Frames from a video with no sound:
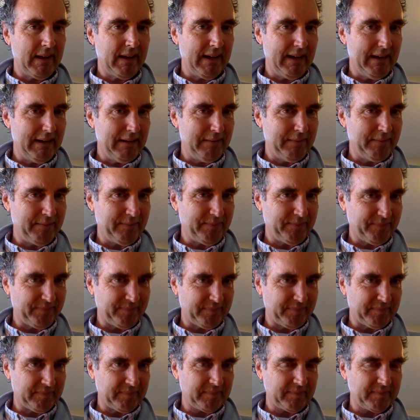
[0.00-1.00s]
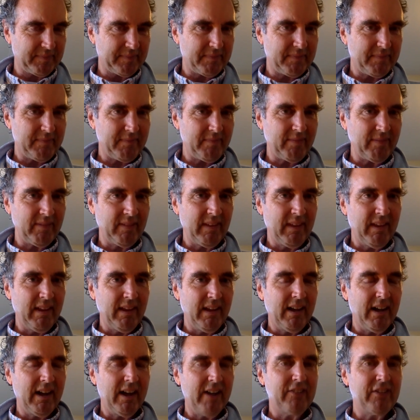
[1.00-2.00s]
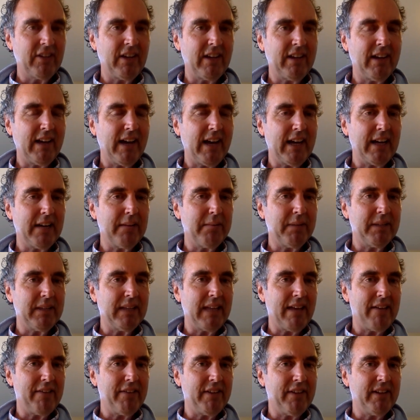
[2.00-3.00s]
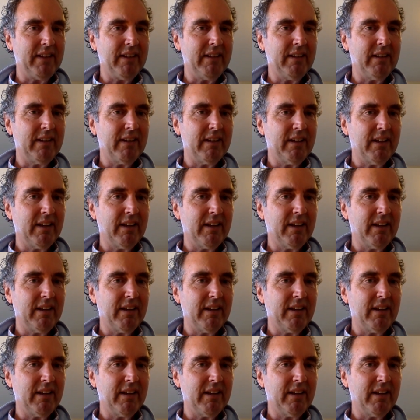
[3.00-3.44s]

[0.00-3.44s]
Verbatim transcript: Um, agenda item 11,